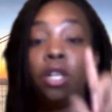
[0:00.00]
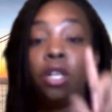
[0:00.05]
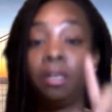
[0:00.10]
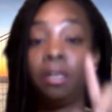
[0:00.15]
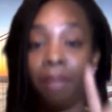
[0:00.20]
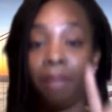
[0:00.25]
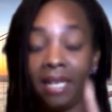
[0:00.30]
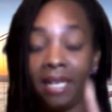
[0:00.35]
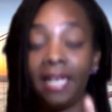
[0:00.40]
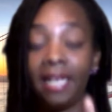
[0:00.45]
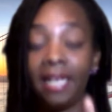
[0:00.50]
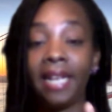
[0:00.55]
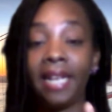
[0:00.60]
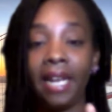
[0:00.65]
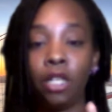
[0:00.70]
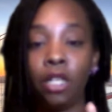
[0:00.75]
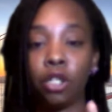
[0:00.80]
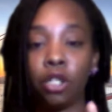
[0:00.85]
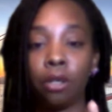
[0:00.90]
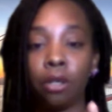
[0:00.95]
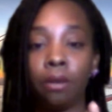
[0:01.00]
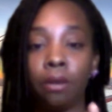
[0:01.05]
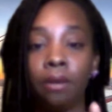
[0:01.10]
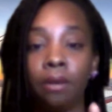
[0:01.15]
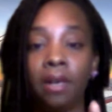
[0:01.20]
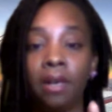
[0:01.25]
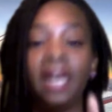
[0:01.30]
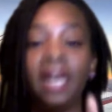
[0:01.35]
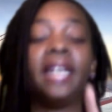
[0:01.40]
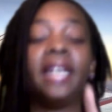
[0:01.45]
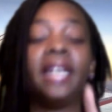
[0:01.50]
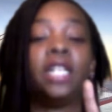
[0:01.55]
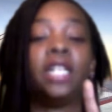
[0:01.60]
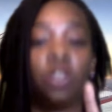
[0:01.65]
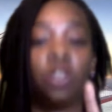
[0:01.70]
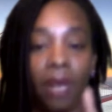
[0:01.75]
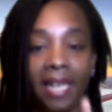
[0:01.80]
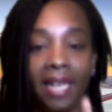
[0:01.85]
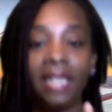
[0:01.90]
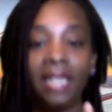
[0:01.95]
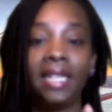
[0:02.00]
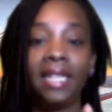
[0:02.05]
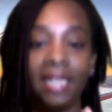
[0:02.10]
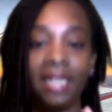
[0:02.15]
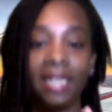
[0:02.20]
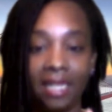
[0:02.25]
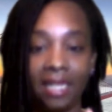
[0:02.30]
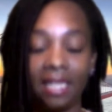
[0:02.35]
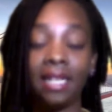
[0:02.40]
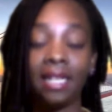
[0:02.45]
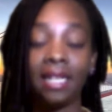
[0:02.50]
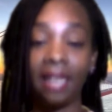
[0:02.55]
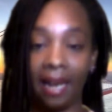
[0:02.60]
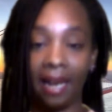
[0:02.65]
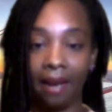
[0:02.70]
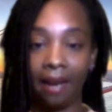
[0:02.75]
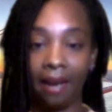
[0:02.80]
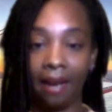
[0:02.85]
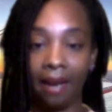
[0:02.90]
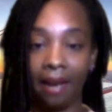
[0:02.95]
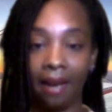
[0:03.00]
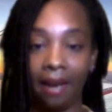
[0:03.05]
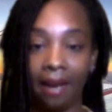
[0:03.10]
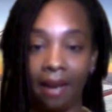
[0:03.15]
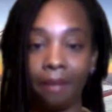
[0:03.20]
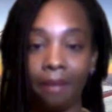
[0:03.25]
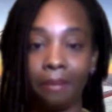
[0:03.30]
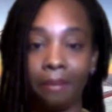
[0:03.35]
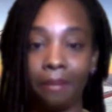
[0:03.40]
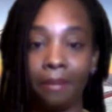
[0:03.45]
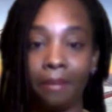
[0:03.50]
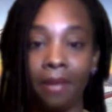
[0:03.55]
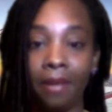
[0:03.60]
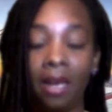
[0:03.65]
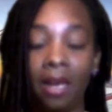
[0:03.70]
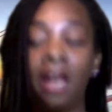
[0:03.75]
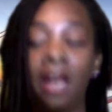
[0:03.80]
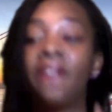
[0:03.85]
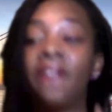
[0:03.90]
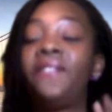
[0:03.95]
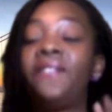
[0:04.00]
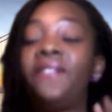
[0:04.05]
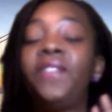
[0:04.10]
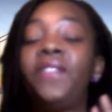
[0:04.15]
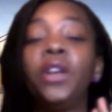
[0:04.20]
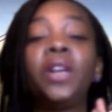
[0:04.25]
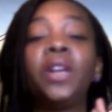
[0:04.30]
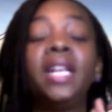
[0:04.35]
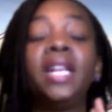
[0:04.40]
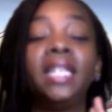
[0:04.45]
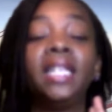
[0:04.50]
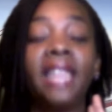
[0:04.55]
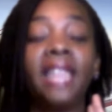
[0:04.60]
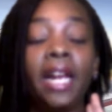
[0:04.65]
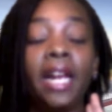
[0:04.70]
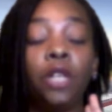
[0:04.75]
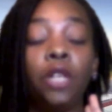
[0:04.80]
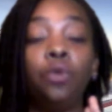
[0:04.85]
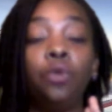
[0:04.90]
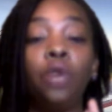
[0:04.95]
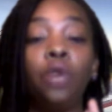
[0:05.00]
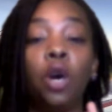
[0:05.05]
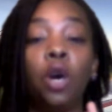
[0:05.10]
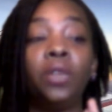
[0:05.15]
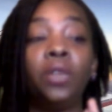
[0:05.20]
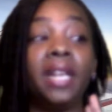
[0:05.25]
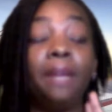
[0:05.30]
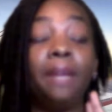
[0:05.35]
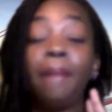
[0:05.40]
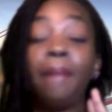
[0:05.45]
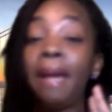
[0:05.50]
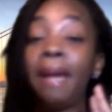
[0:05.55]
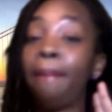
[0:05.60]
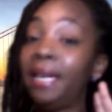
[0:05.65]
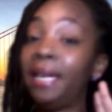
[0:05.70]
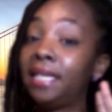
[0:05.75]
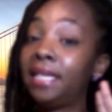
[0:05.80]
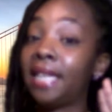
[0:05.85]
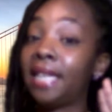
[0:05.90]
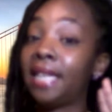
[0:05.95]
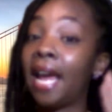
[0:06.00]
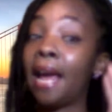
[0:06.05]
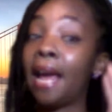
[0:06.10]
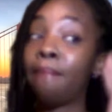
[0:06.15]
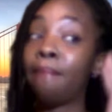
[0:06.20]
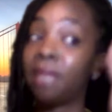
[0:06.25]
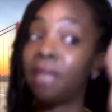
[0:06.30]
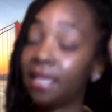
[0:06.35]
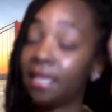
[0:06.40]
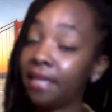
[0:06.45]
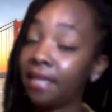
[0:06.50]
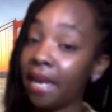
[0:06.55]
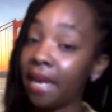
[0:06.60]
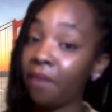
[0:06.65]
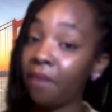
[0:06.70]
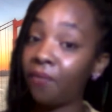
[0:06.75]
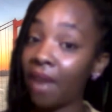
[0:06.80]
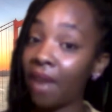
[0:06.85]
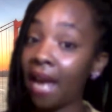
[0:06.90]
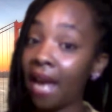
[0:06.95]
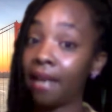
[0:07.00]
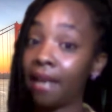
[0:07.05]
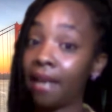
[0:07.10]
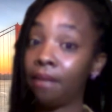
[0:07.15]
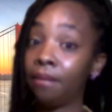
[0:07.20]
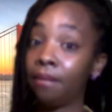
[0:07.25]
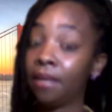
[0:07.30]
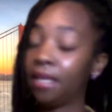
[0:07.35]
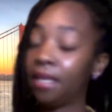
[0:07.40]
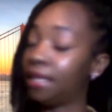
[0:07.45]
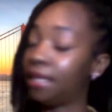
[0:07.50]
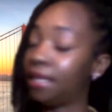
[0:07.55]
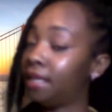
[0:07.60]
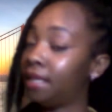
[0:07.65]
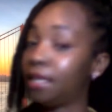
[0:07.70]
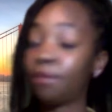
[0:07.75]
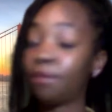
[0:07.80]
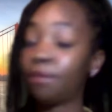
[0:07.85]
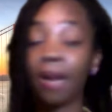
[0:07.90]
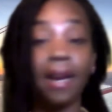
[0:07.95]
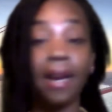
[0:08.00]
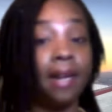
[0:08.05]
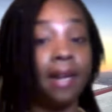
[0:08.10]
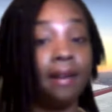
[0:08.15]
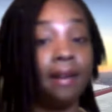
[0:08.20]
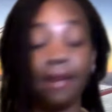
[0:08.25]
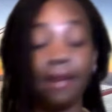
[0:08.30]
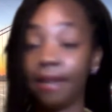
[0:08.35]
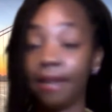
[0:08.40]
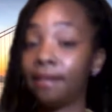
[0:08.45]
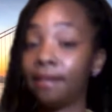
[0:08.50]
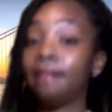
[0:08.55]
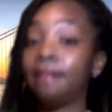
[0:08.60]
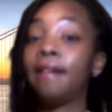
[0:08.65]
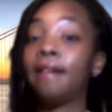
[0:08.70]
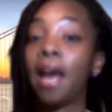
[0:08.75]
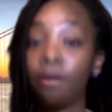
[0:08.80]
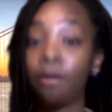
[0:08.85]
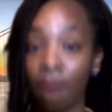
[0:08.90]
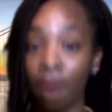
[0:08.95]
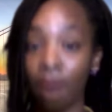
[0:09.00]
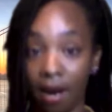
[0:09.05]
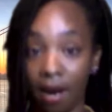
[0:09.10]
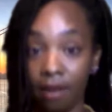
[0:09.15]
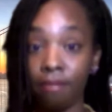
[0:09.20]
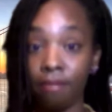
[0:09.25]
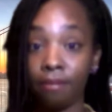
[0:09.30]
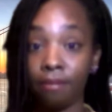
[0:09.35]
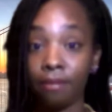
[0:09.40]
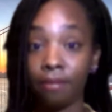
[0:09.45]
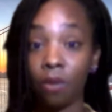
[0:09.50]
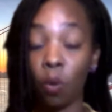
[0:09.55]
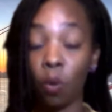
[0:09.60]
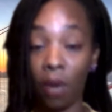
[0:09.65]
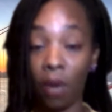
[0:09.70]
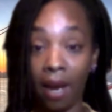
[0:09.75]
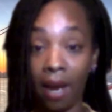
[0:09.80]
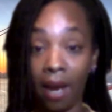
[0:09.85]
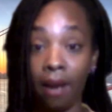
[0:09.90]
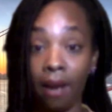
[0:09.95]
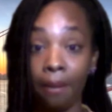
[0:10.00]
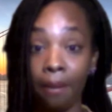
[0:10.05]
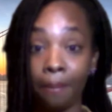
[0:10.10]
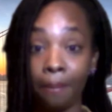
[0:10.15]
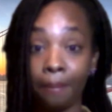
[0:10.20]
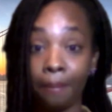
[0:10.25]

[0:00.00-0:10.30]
could be in danger, and it's okay to listen to that. Fear could let you know that it may be time to take flight because this right here is not right. Okay?